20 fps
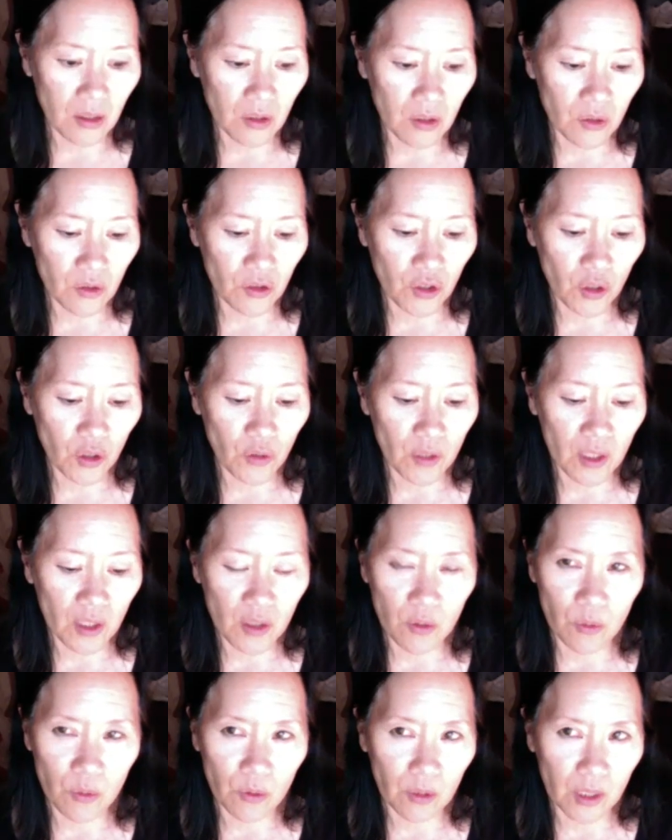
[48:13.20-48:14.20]
showed that
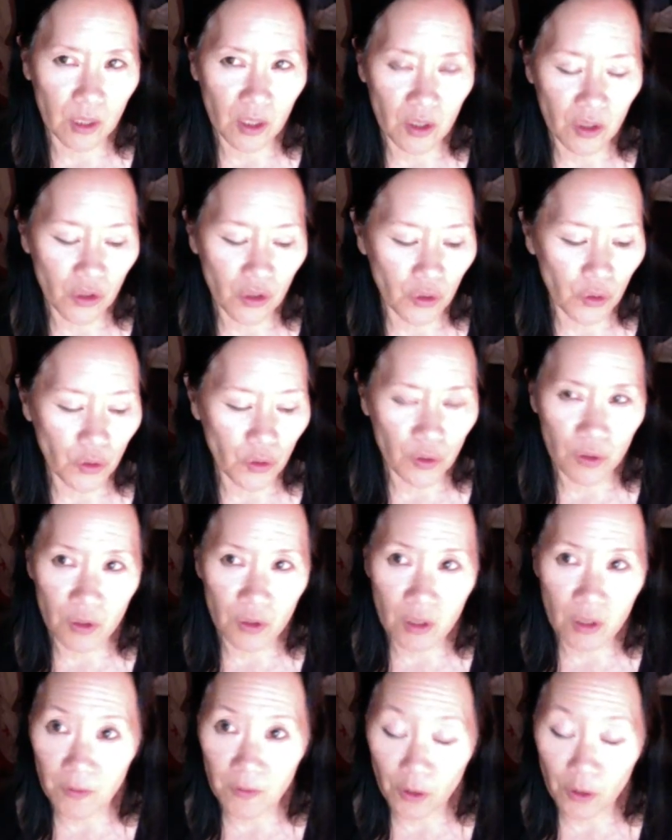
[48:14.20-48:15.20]
you were really
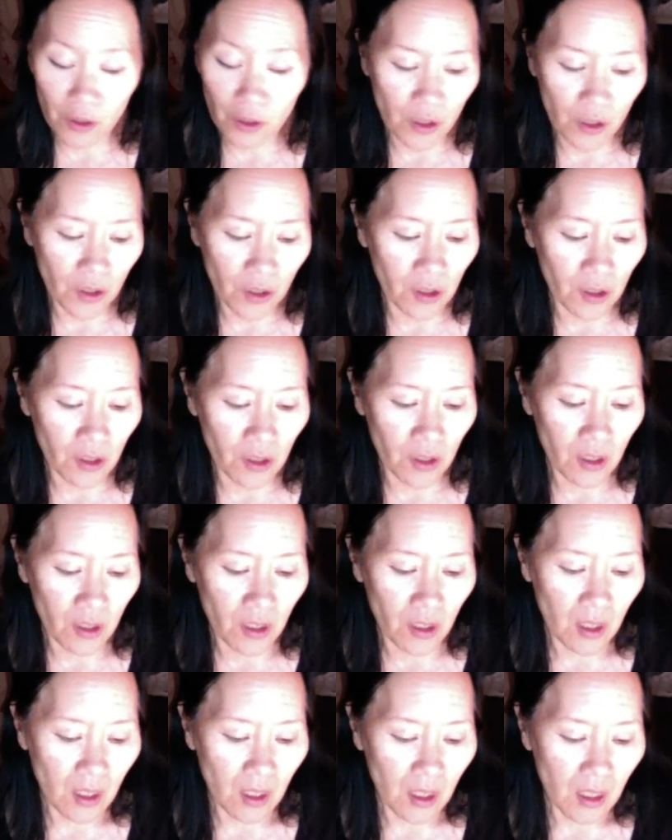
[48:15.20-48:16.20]
concerned for her.
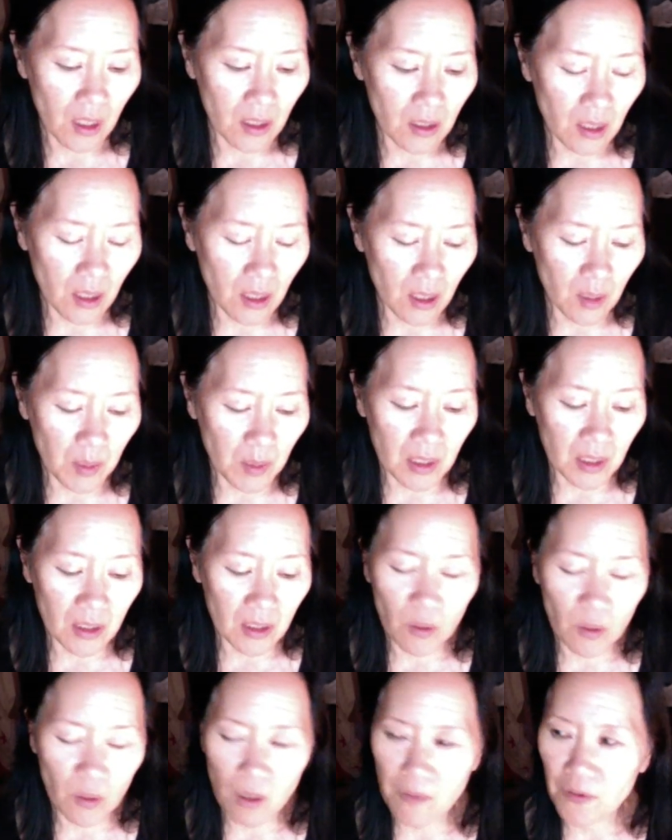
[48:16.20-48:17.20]
And then
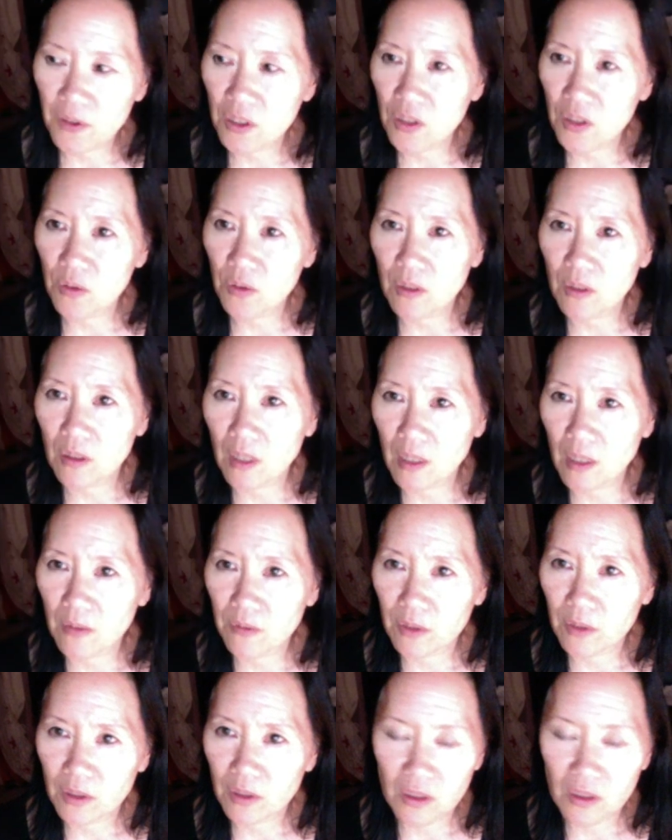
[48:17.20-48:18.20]
you offered just a lot of
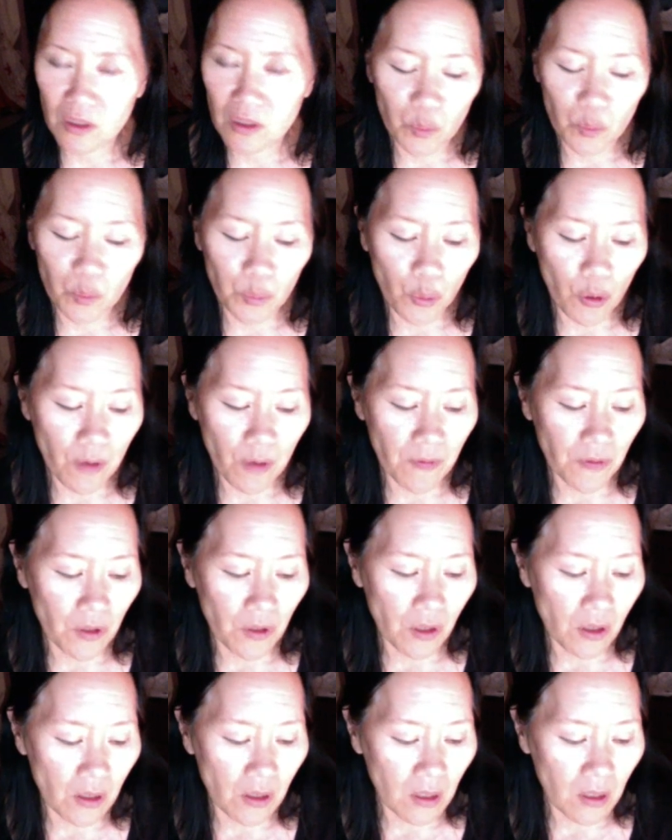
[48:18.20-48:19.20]
really good support for
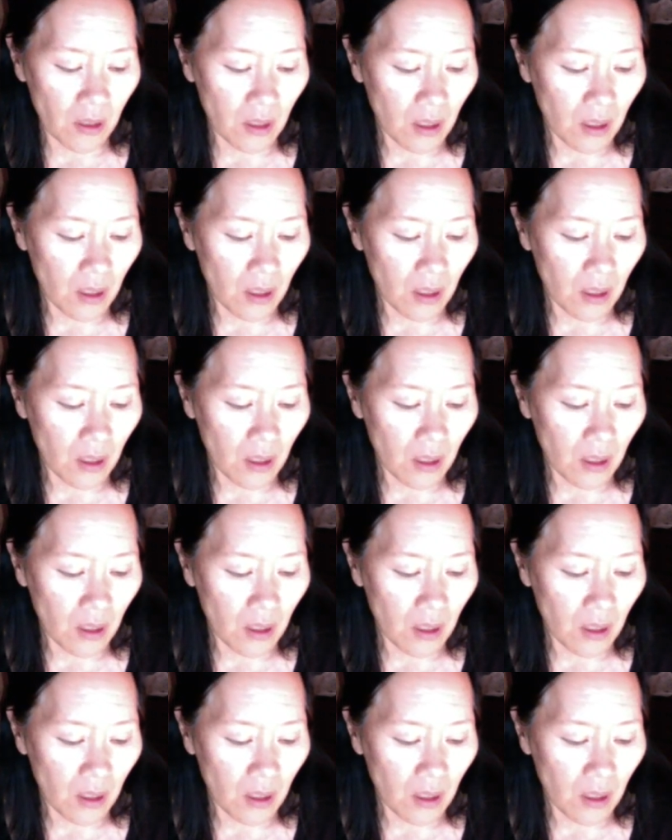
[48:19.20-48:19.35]
her.